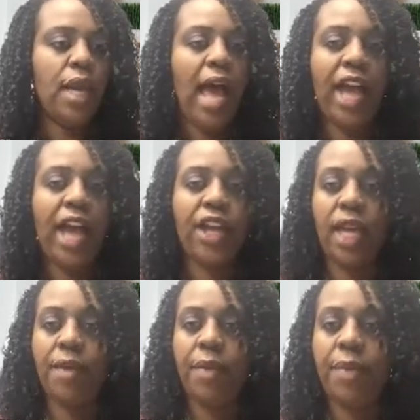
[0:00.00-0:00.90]
I could
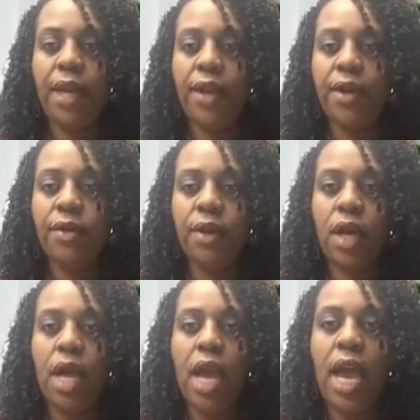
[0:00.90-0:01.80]
come up here
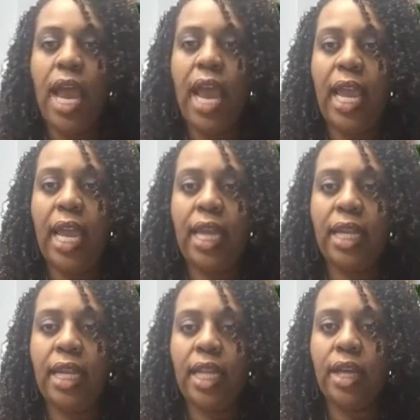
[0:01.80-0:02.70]

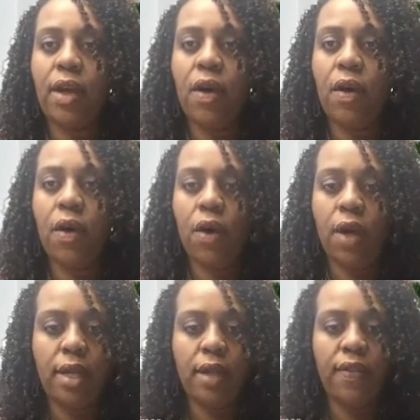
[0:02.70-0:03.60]
and click
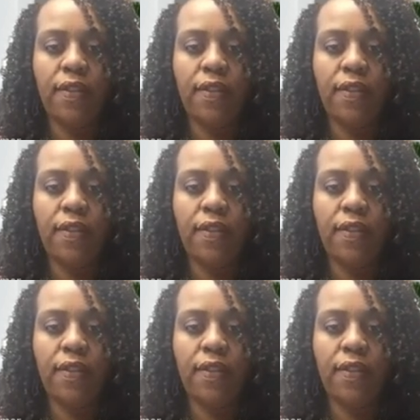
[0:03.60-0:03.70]
on